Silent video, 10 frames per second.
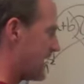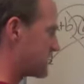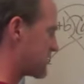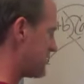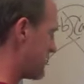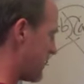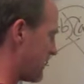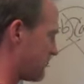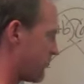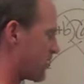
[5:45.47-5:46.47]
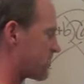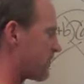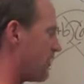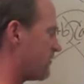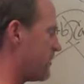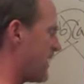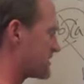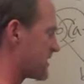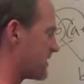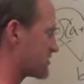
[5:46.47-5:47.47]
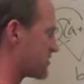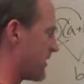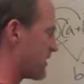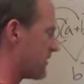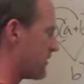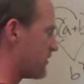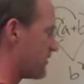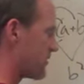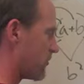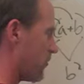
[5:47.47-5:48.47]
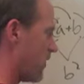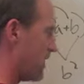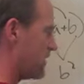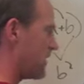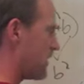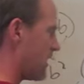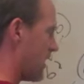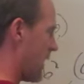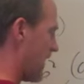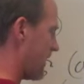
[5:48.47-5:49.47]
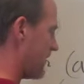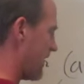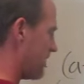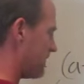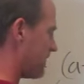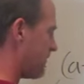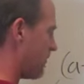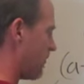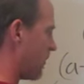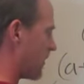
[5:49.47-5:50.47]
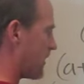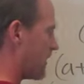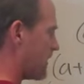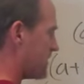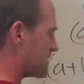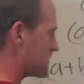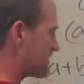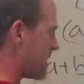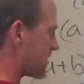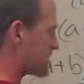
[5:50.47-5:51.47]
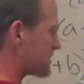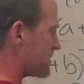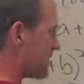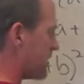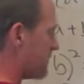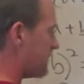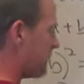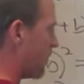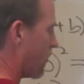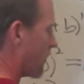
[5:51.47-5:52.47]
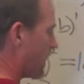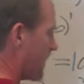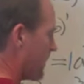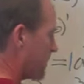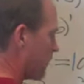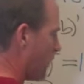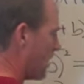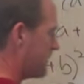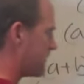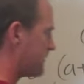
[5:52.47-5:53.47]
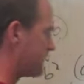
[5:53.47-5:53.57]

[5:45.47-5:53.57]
It's going to be my fourth row of Pascal's triangle with 1 and then 4, 6, 4, and 1.